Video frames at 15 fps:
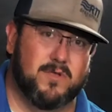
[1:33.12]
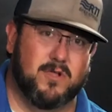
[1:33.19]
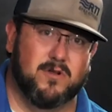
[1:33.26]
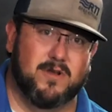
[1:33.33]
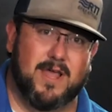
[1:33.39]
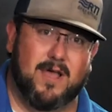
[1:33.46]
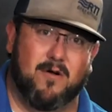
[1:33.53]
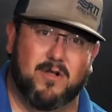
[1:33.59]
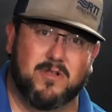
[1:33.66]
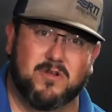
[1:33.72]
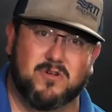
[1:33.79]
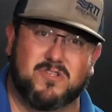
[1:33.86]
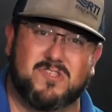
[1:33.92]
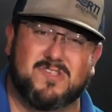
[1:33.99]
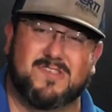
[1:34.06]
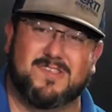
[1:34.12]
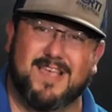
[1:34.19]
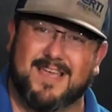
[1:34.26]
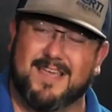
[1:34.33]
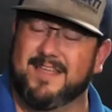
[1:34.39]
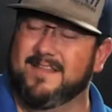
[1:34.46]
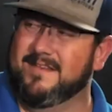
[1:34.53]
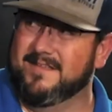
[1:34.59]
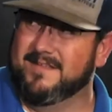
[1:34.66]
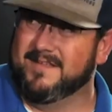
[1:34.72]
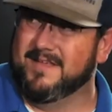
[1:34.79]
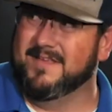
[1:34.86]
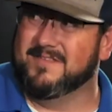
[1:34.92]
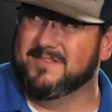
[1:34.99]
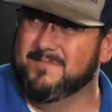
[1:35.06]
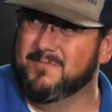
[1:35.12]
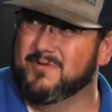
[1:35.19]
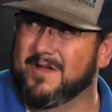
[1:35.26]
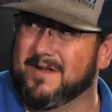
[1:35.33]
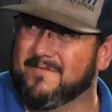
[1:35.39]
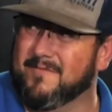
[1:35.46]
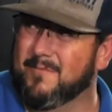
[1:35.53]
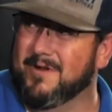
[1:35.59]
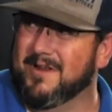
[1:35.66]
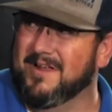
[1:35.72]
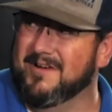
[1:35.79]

you're now on your second custom truck, from what I